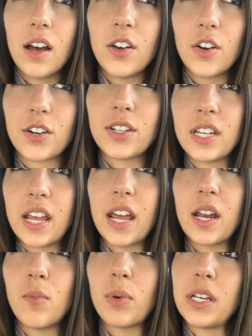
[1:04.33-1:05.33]

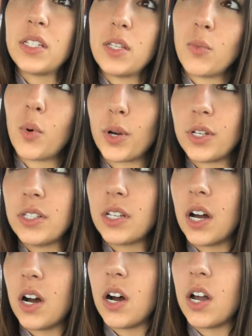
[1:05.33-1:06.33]
understand and place the importance
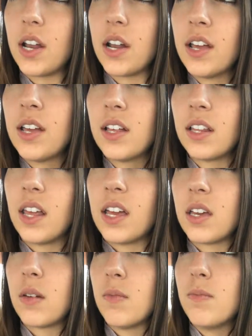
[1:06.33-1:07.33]
on
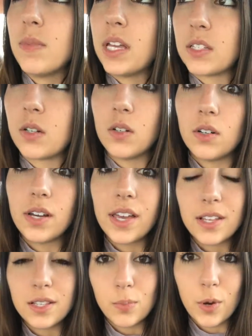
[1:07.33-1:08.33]
like mental
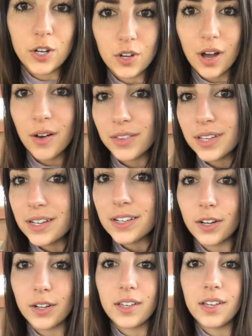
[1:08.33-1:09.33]
and spiritual health in
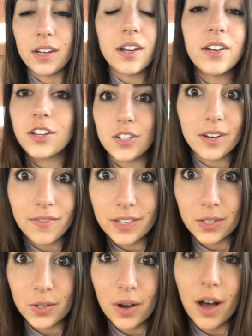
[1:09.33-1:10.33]
addition to
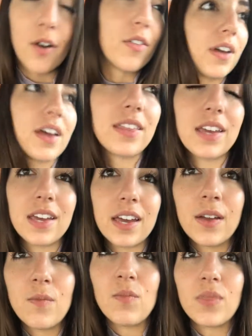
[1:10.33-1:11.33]
physical health. I think
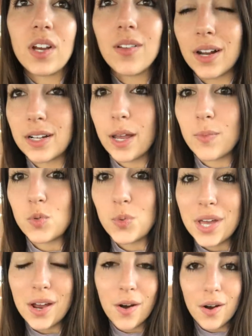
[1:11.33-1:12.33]
a lot of times
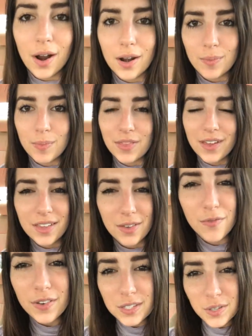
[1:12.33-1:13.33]
we get all caught up in like the
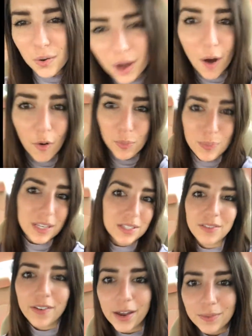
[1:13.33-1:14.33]
physical health
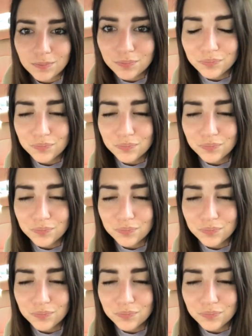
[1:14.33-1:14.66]
piece of it